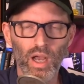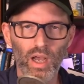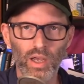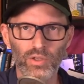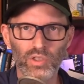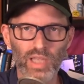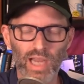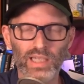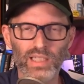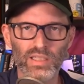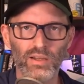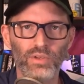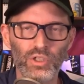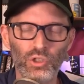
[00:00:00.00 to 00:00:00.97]
Uh,
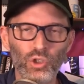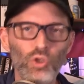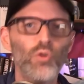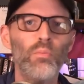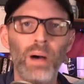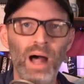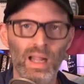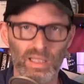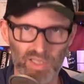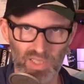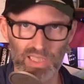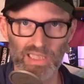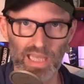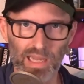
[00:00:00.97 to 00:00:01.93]
text of a new
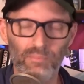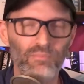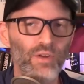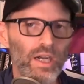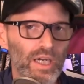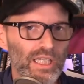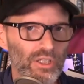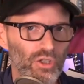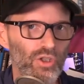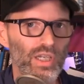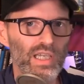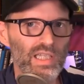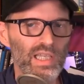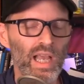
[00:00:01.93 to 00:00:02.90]
policy yet. I'm very
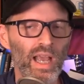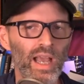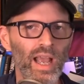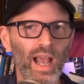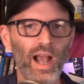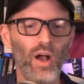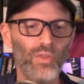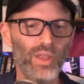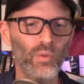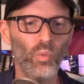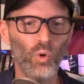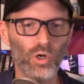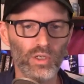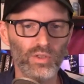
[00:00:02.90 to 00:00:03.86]
curious how they
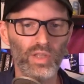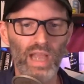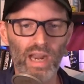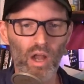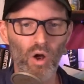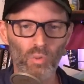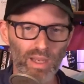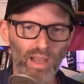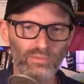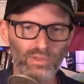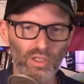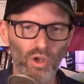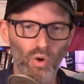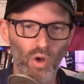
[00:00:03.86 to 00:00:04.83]
word that. All we
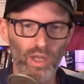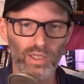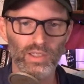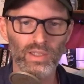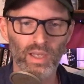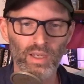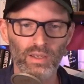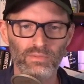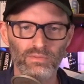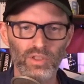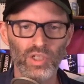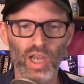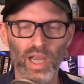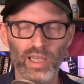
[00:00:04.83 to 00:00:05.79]
have to go on is
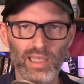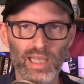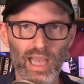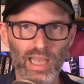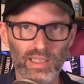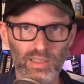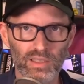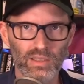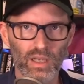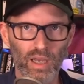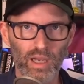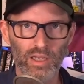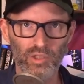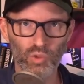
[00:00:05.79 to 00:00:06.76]
Vijaya Gadde's
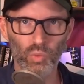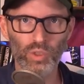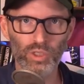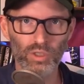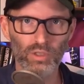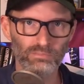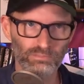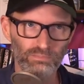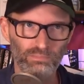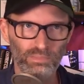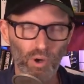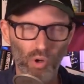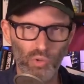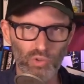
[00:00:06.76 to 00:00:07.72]
uh, Twitter
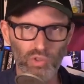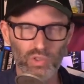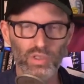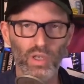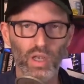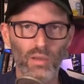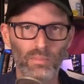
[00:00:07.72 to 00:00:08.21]
posts